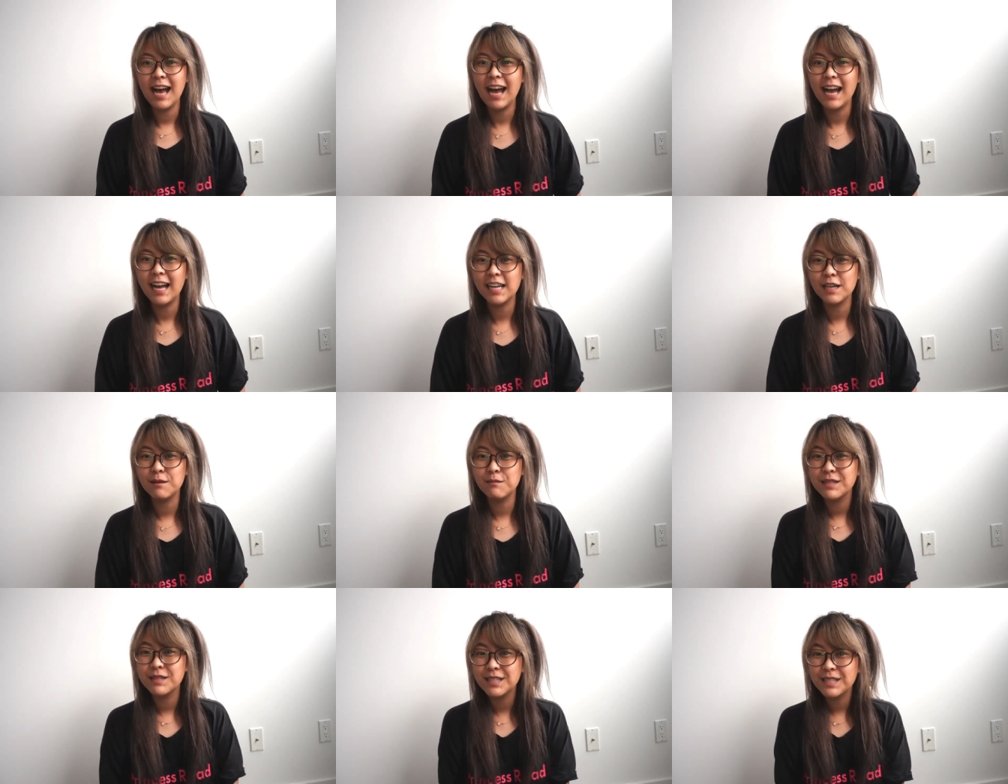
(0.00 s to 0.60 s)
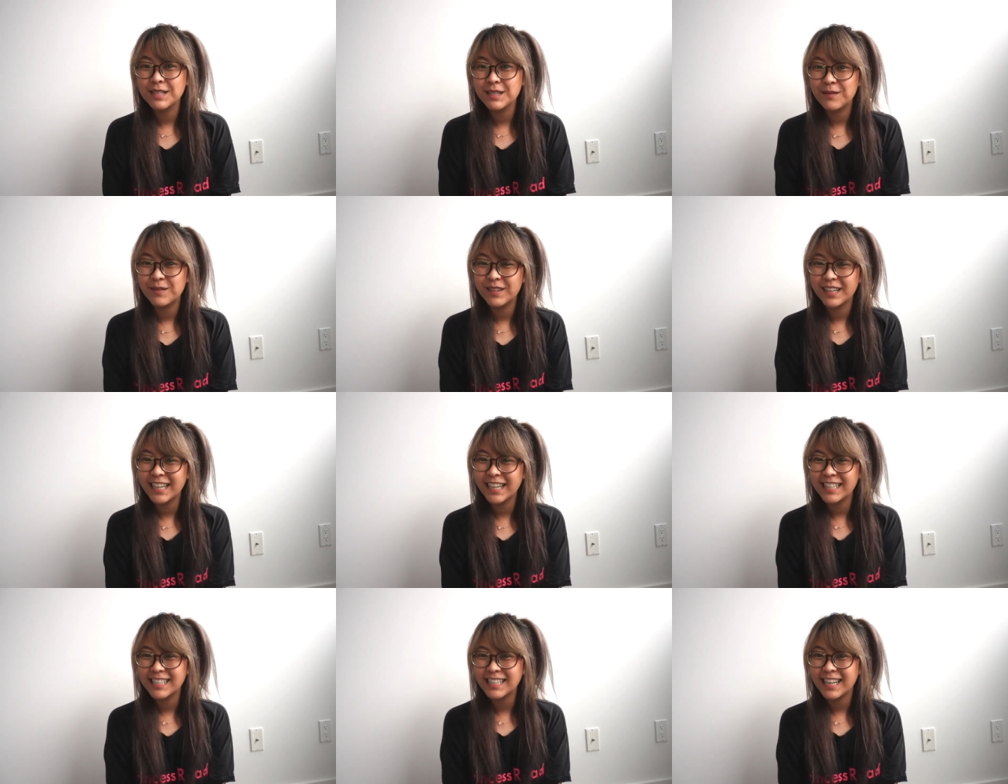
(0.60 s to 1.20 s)
I am super
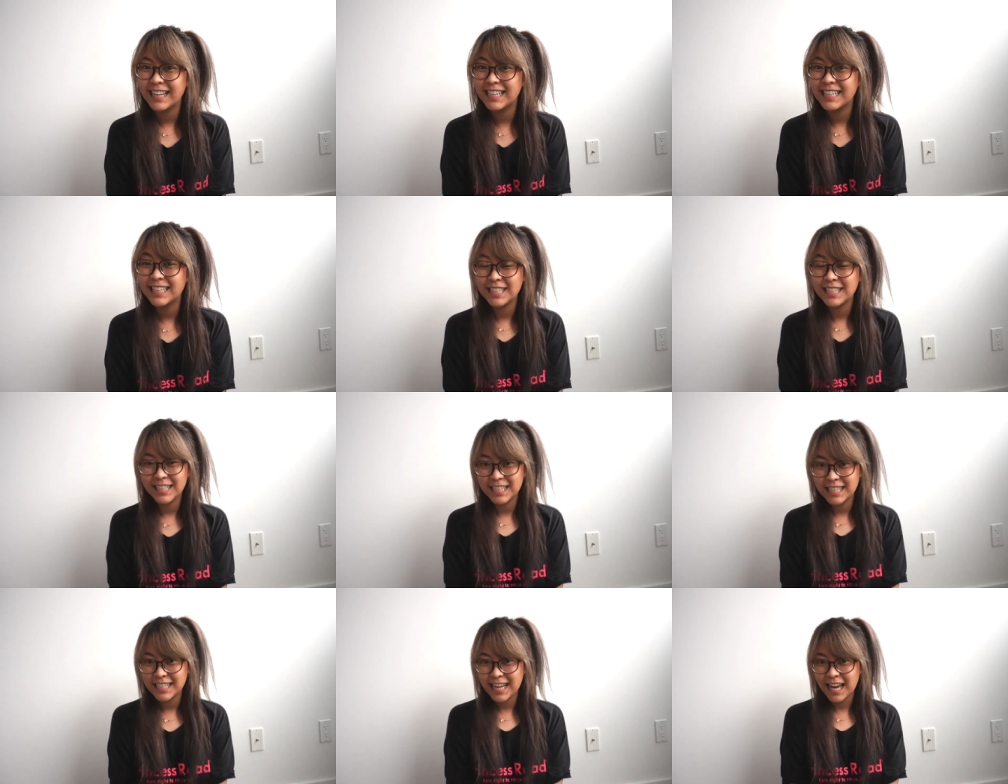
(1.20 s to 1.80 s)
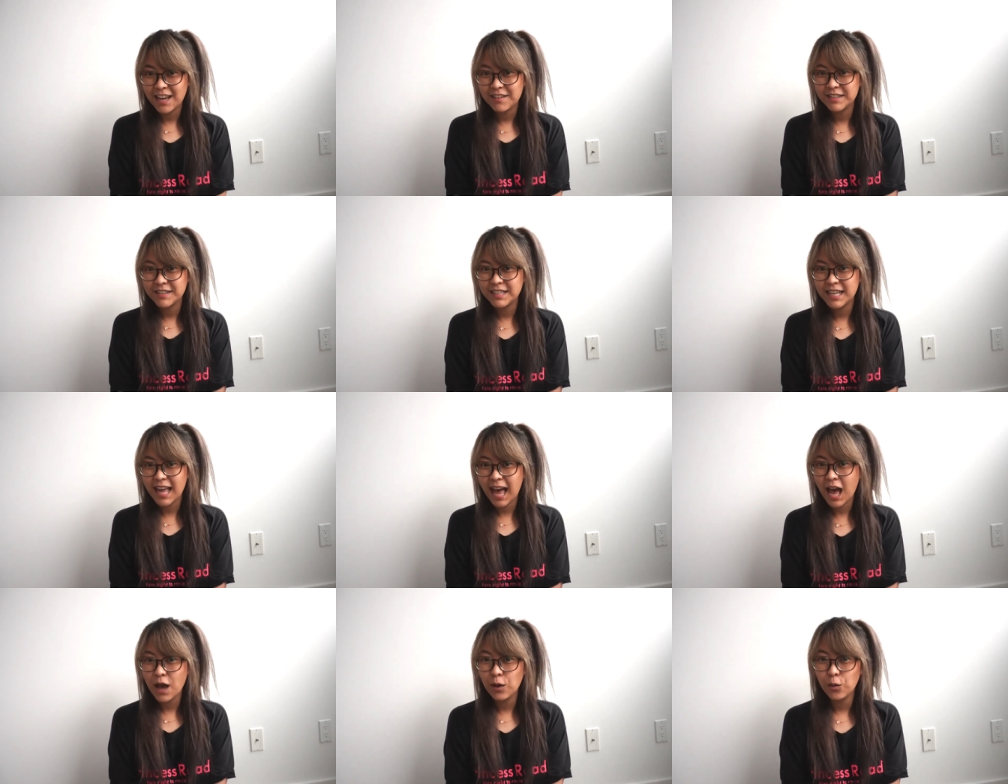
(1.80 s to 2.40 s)
excited to announce
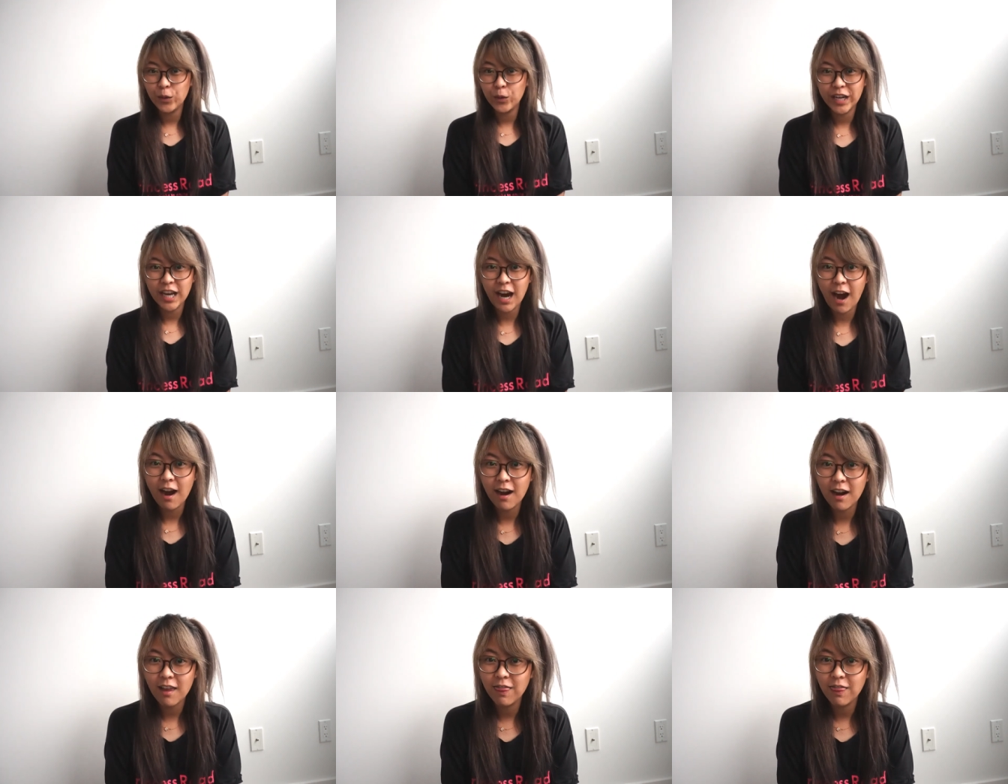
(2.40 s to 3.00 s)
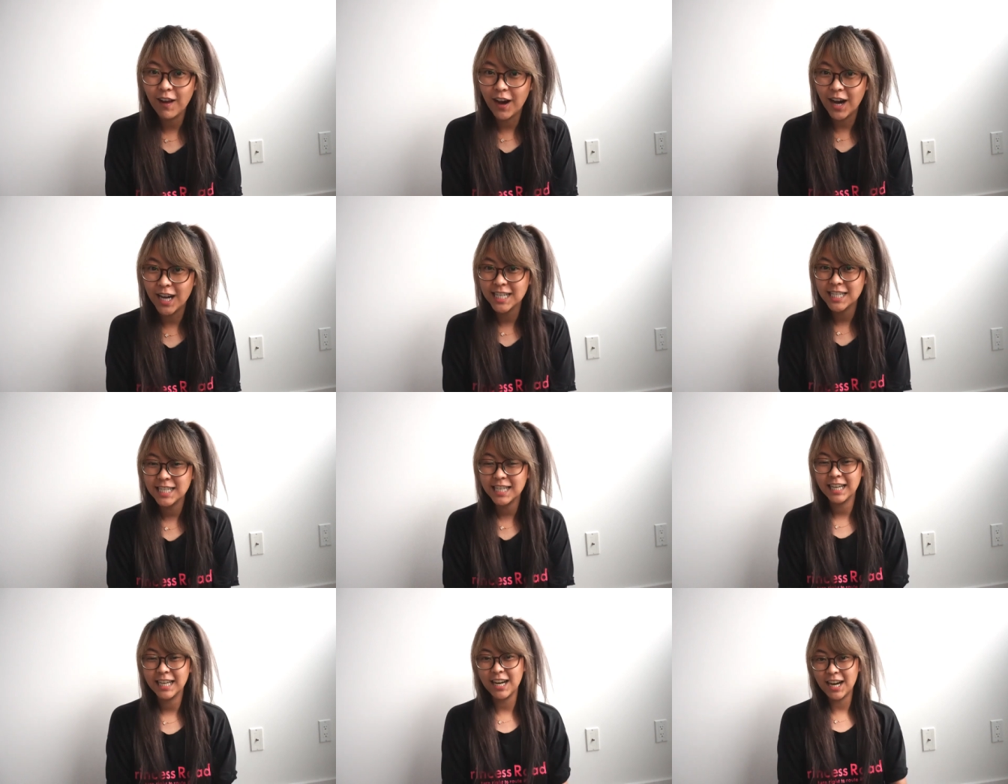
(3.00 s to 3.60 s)
that we are
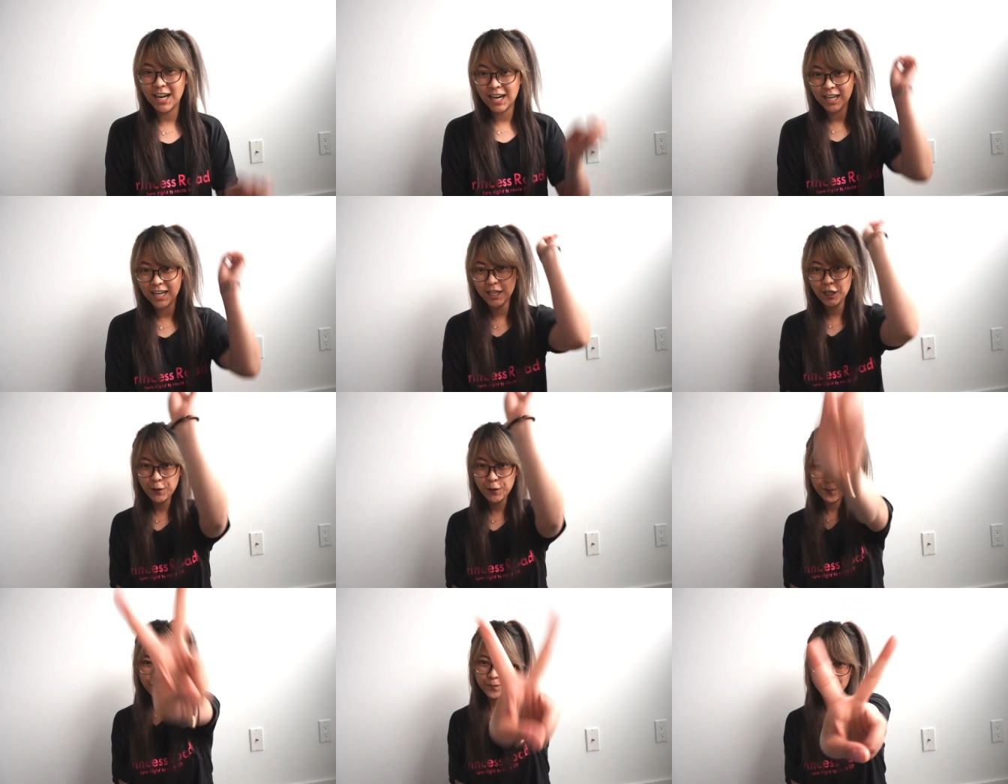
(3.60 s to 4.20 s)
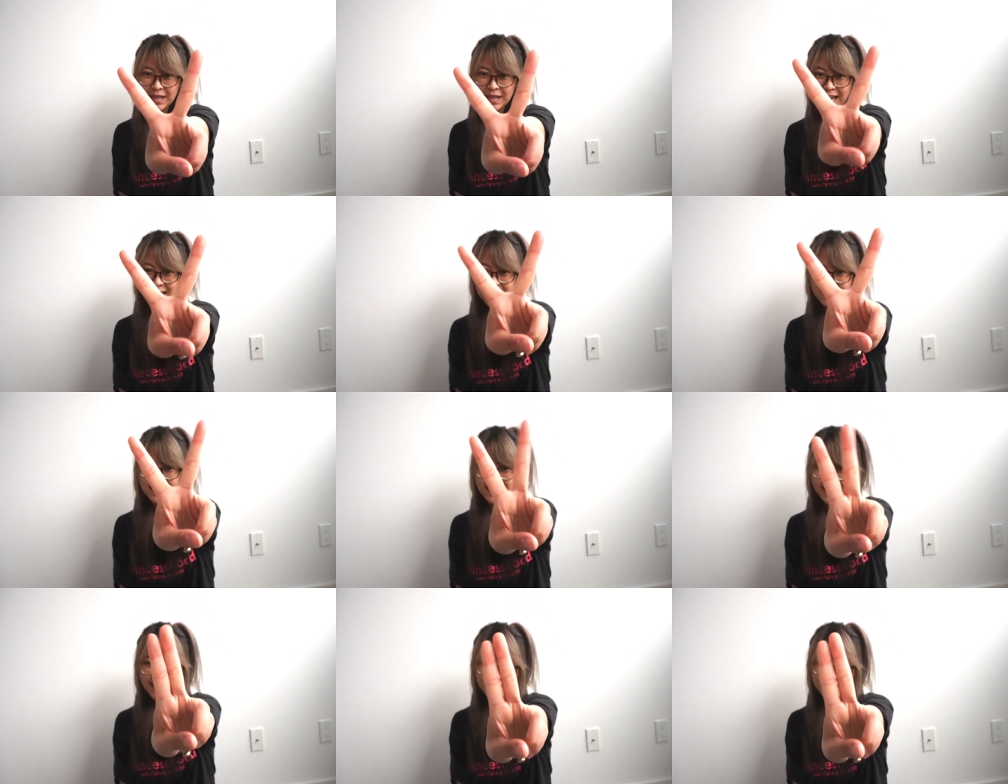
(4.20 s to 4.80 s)
launching our
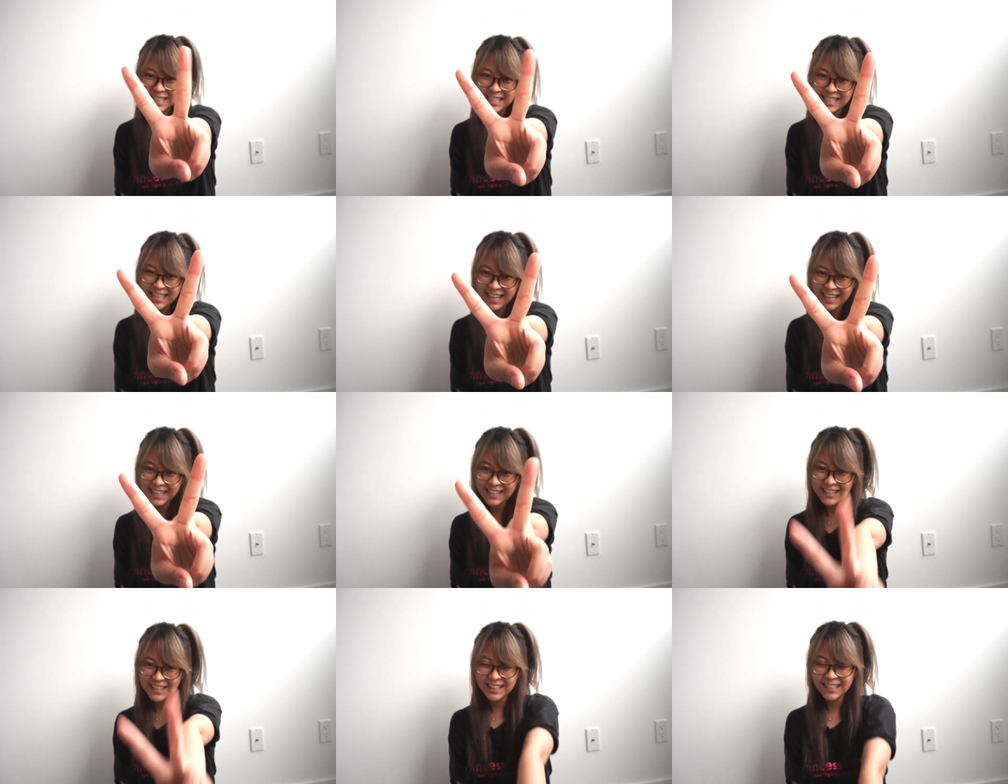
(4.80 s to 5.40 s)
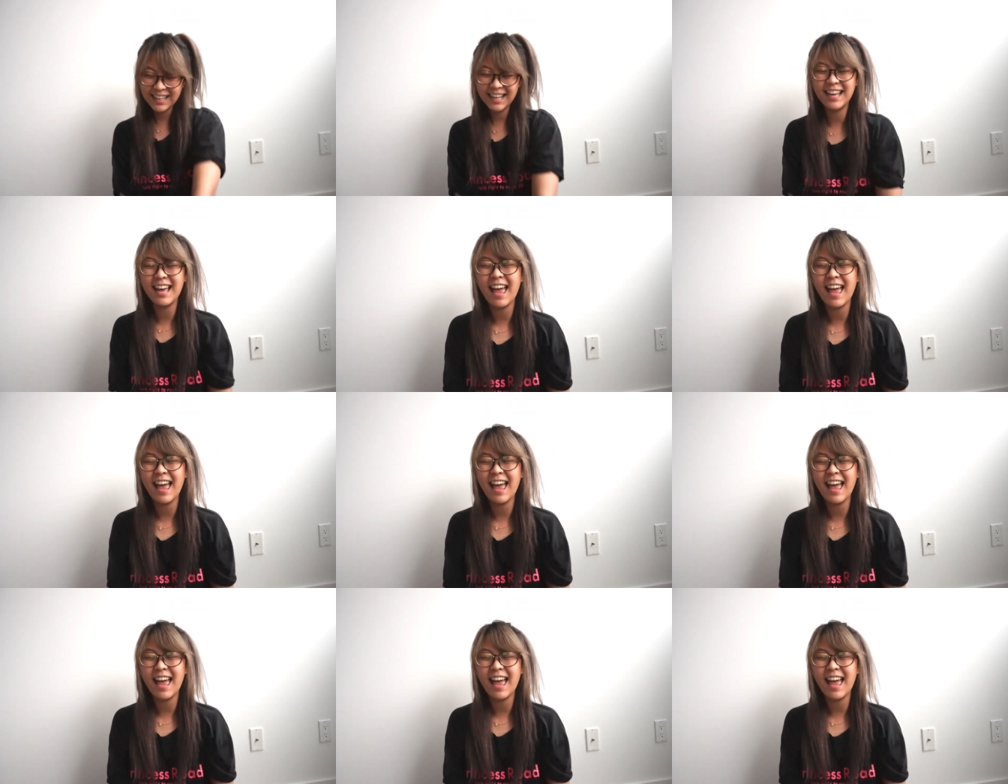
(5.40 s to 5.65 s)
second channel,